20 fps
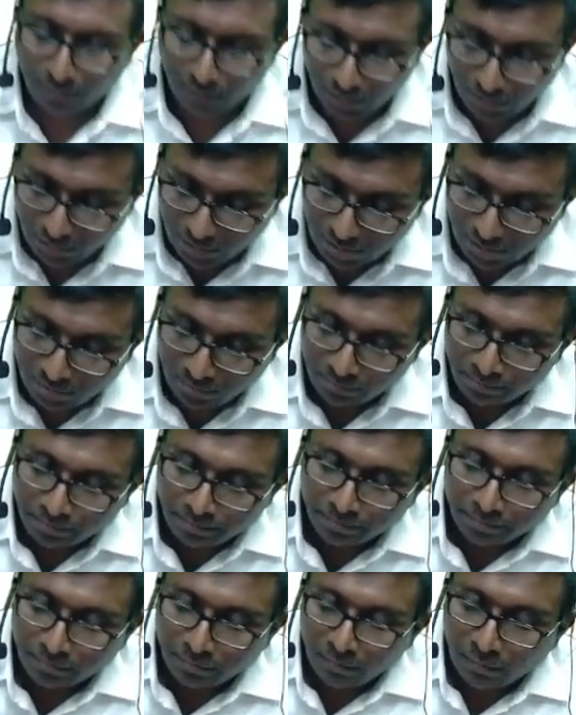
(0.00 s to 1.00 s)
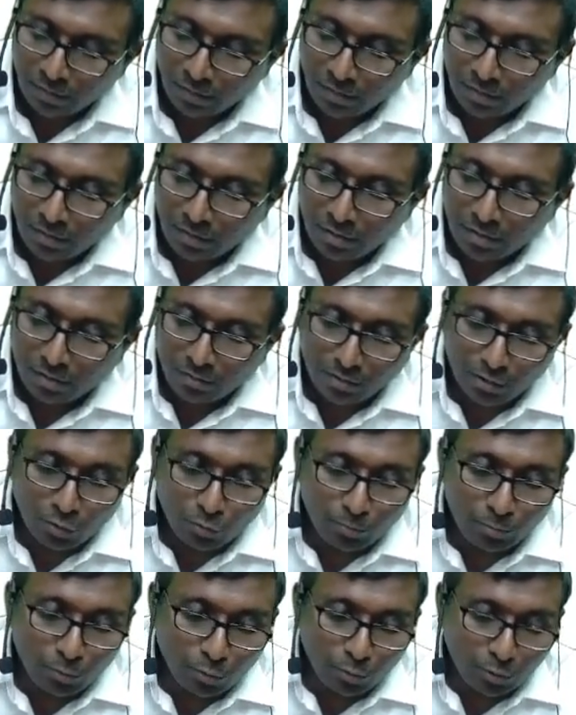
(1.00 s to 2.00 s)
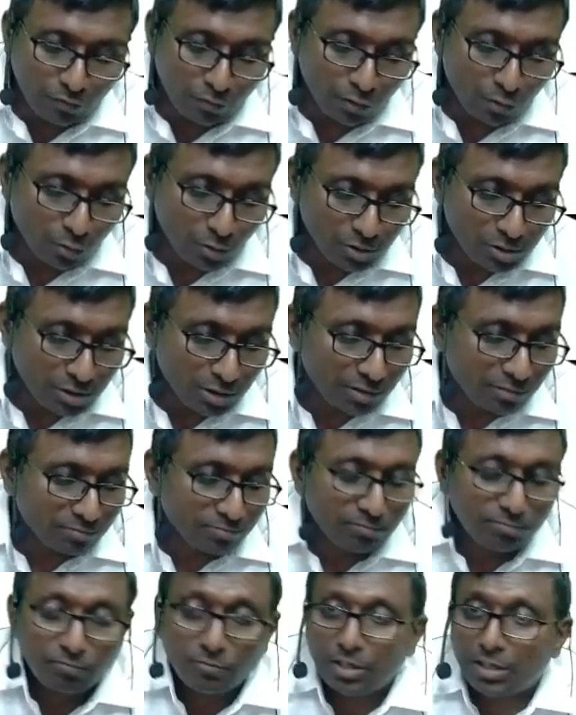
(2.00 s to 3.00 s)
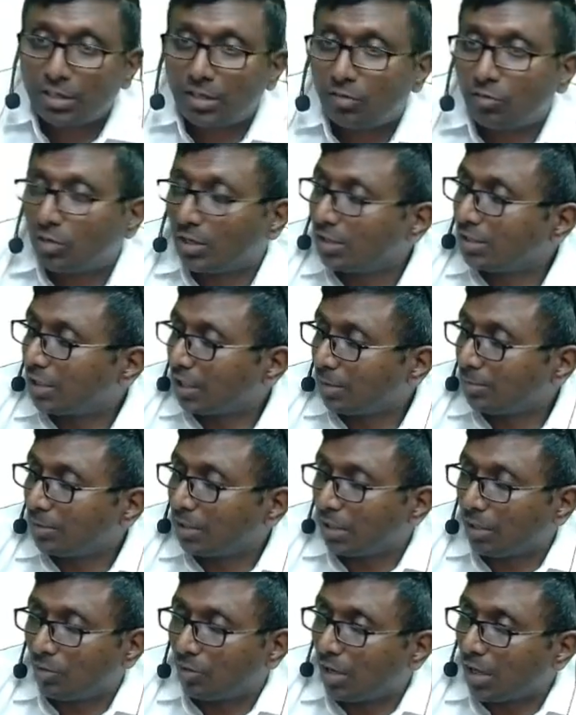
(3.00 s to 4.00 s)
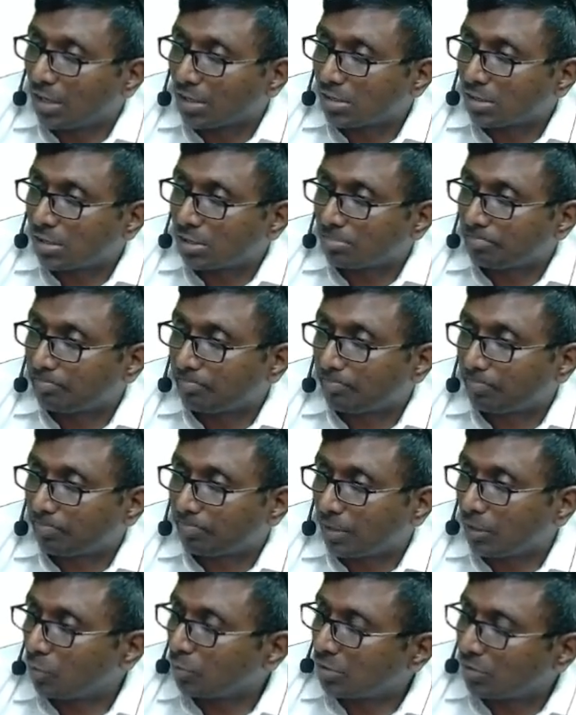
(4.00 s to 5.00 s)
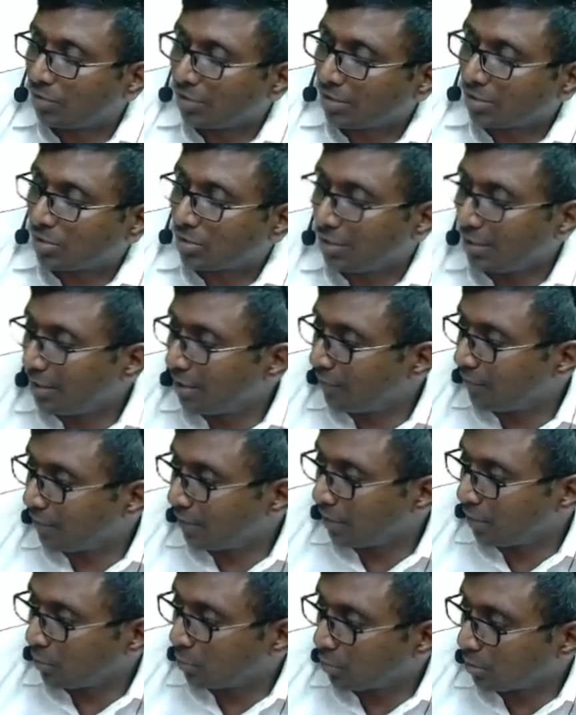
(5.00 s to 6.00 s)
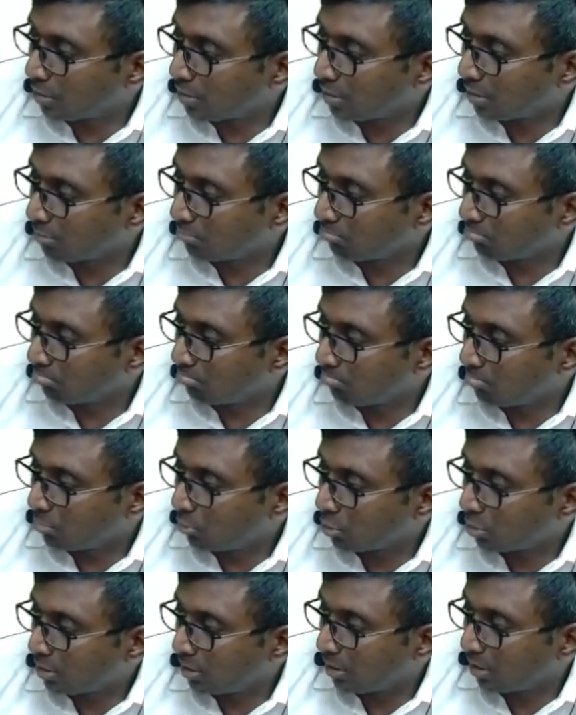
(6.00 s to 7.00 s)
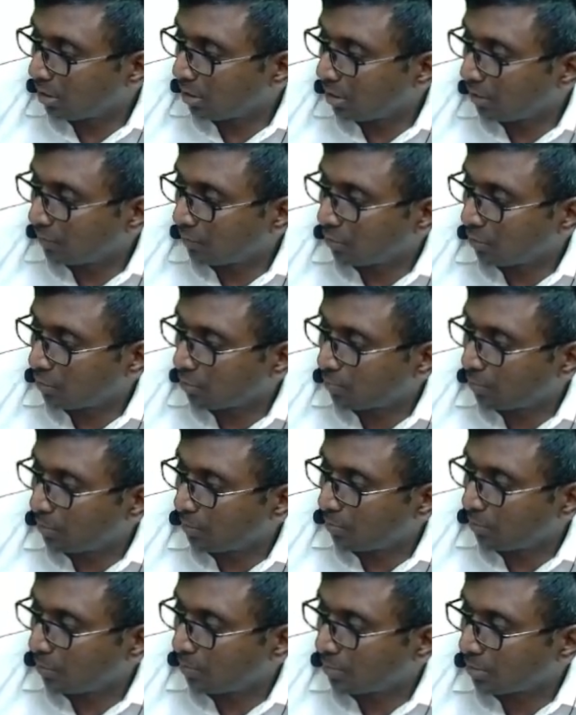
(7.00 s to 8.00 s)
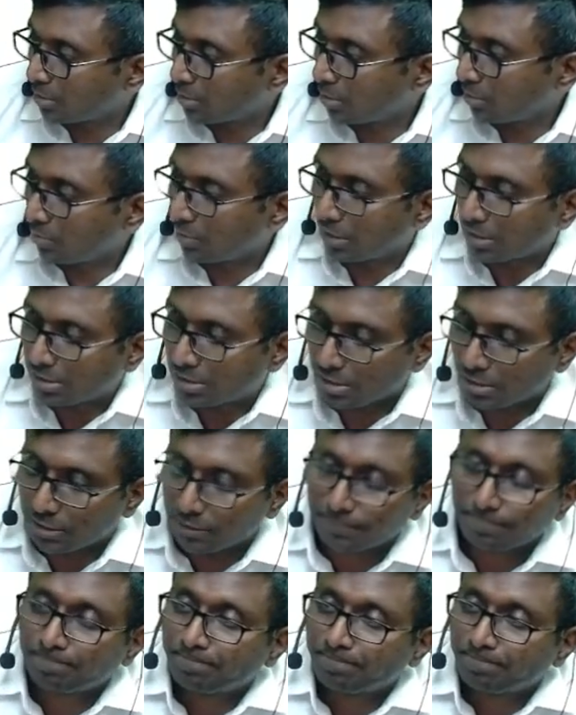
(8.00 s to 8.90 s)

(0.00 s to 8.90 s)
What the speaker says: Right. One beautiful question. One time they have asked. It was actually difficult question. Mostly none of the people must have answered.